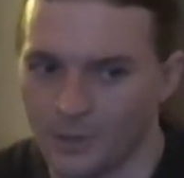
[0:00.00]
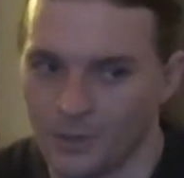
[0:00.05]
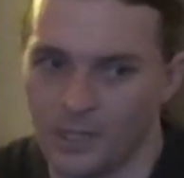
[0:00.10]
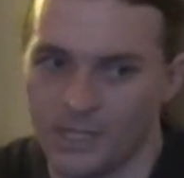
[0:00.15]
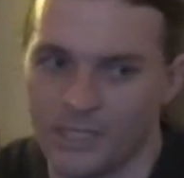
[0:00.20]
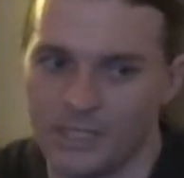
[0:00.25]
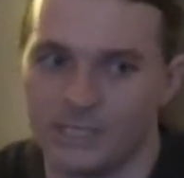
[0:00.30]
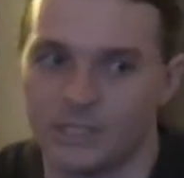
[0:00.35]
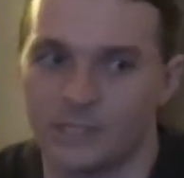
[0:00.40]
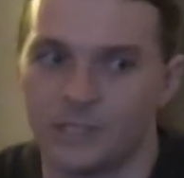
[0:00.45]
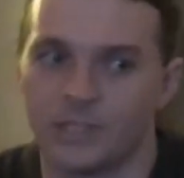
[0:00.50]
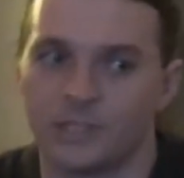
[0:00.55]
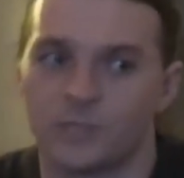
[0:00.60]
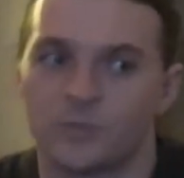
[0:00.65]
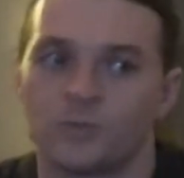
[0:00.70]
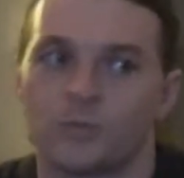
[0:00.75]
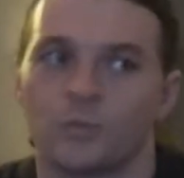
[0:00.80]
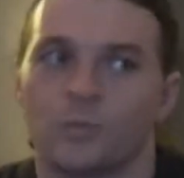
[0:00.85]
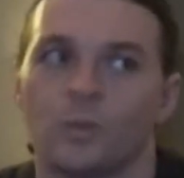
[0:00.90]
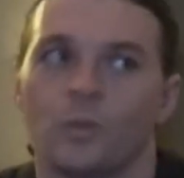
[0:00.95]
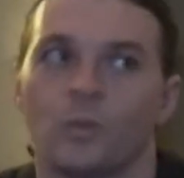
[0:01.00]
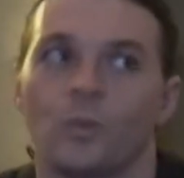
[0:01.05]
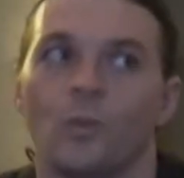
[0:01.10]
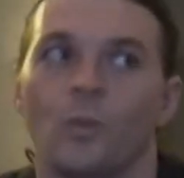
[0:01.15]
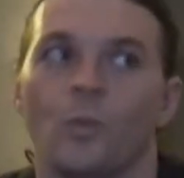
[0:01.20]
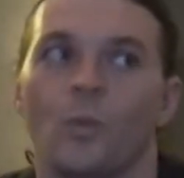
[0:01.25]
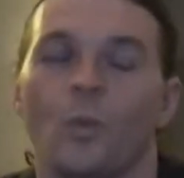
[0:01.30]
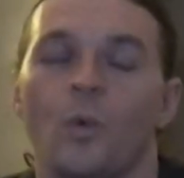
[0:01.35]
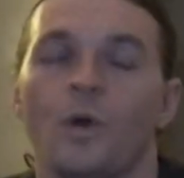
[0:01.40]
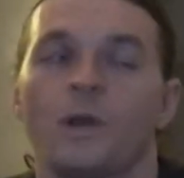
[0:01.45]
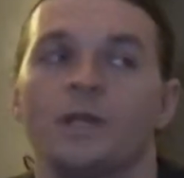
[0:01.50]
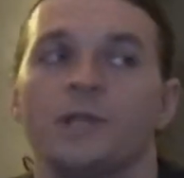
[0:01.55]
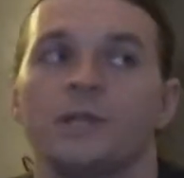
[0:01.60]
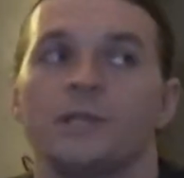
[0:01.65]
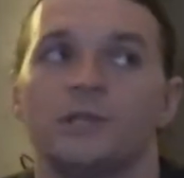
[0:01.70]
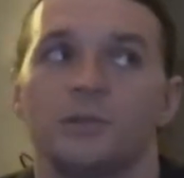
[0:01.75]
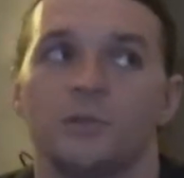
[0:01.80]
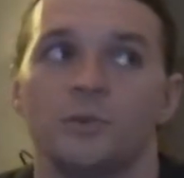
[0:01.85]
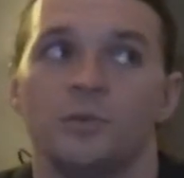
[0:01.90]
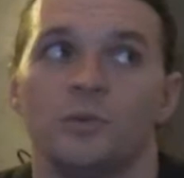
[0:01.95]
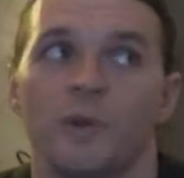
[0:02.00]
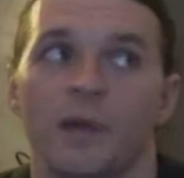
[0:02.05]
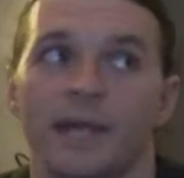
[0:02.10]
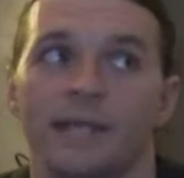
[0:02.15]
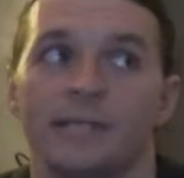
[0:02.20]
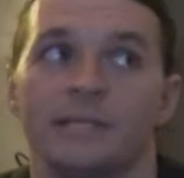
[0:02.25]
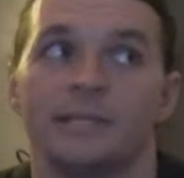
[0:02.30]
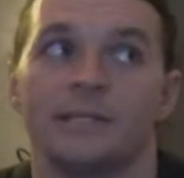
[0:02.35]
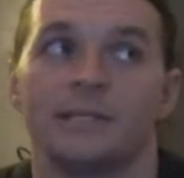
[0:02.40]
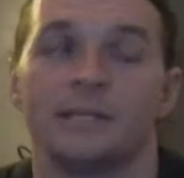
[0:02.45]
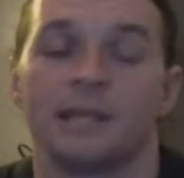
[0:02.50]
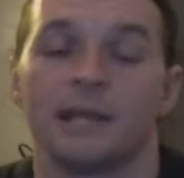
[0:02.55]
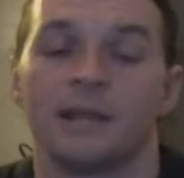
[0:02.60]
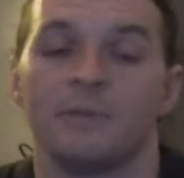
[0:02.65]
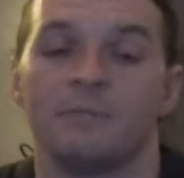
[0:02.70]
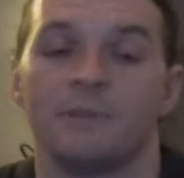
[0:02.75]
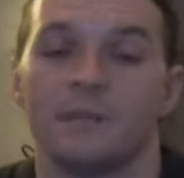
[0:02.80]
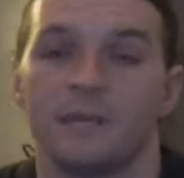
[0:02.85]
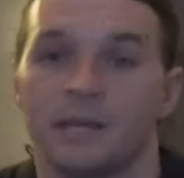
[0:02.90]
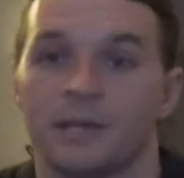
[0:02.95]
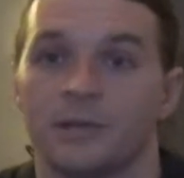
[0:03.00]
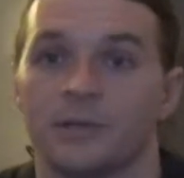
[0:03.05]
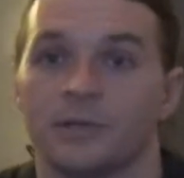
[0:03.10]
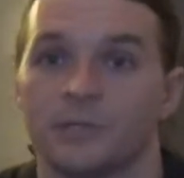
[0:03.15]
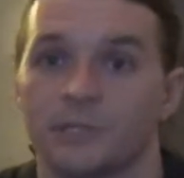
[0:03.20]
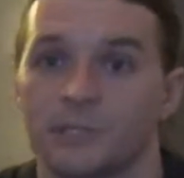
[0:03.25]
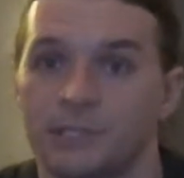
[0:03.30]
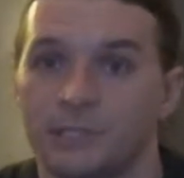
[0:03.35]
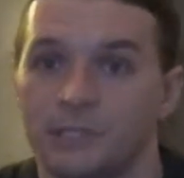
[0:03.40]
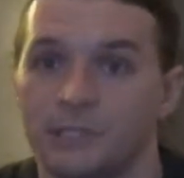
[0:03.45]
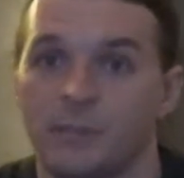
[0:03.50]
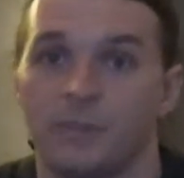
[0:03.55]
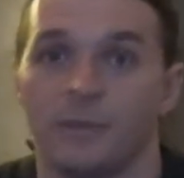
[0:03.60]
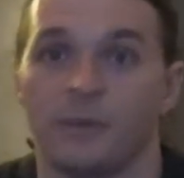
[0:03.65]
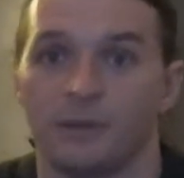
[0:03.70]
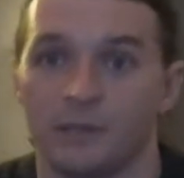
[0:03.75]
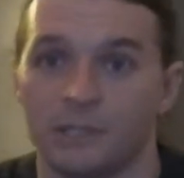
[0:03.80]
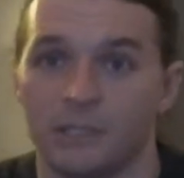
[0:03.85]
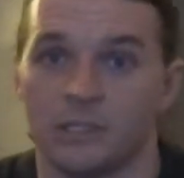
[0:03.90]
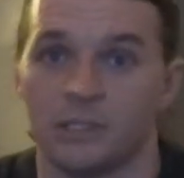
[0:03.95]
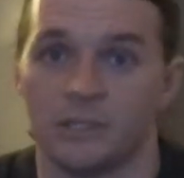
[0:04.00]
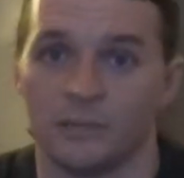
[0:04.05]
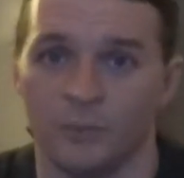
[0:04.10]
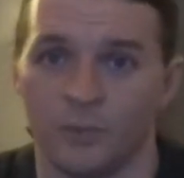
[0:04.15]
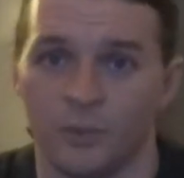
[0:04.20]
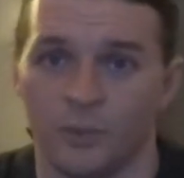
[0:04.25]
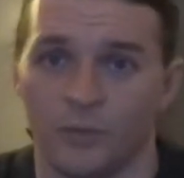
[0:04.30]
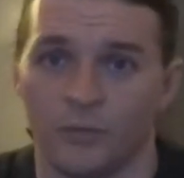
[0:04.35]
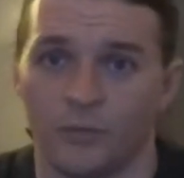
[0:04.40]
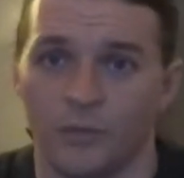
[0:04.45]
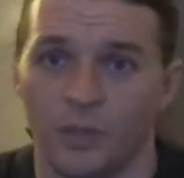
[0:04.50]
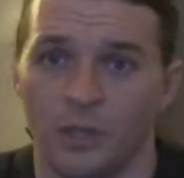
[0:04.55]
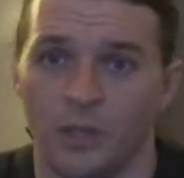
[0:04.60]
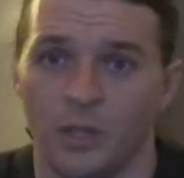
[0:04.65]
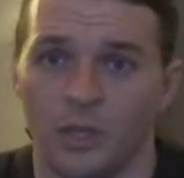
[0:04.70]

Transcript: it's one of the two ways that beginners typically tend to move.